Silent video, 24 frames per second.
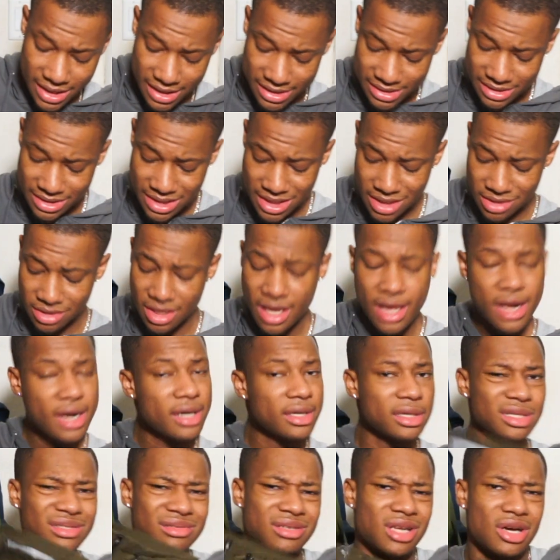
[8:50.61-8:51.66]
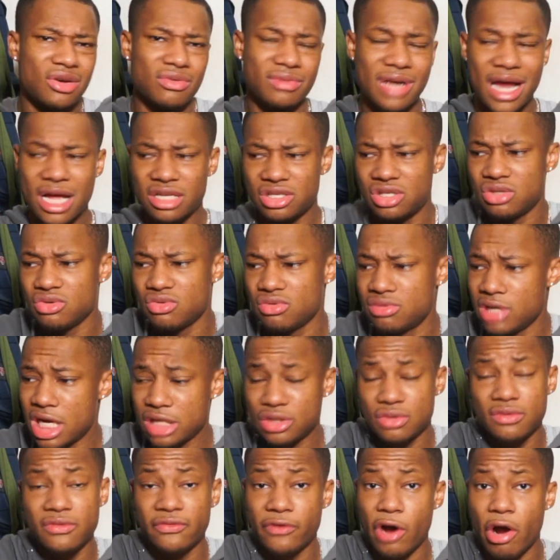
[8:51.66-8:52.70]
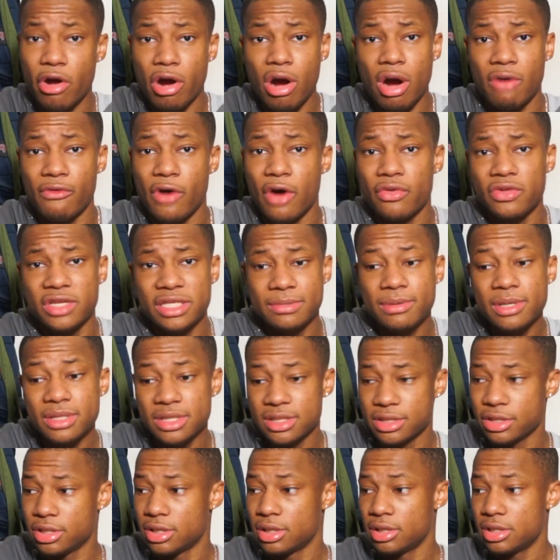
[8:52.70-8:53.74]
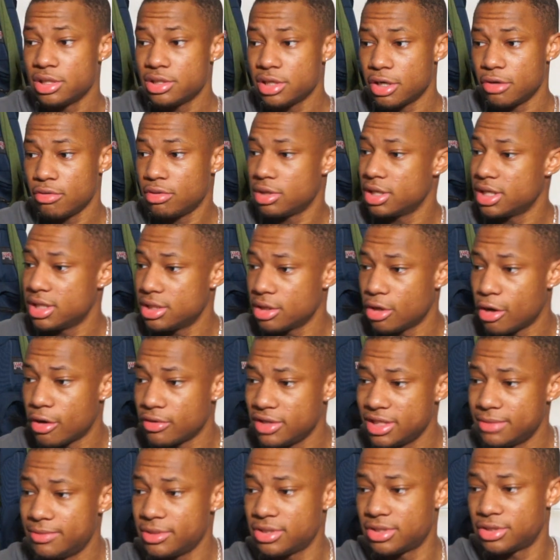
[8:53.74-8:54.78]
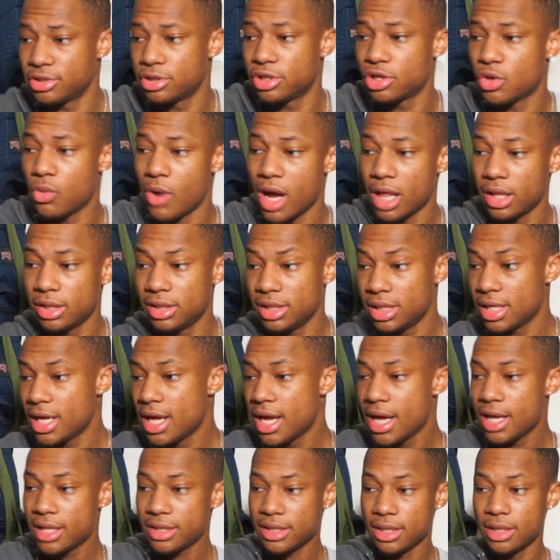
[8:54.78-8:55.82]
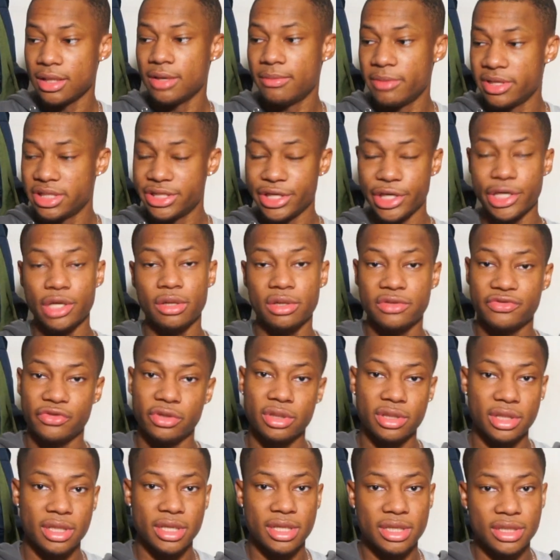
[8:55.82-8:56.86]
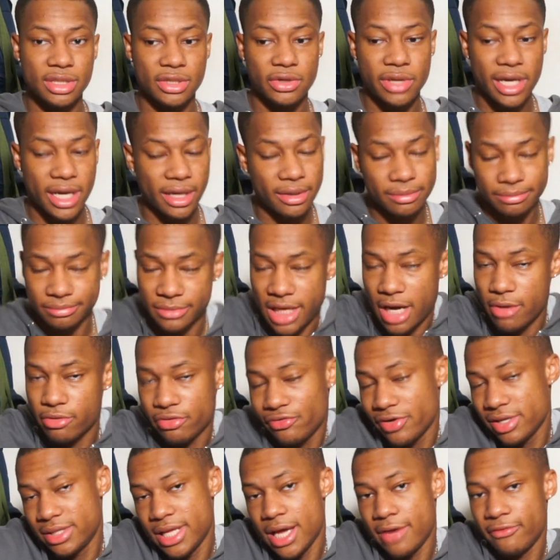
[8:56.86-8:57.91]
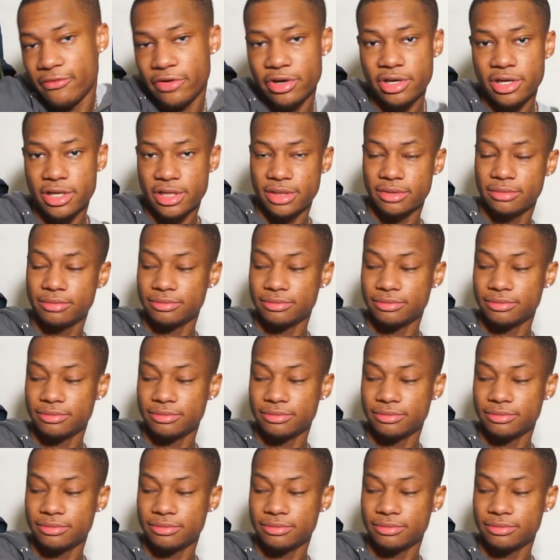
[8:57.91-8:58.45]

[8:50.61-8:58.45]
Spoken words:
out of 10. You know, not too far off. All these pieces are, you know, good. All these pieces are good quality. The material is really good. So yeah, I would rate that very good.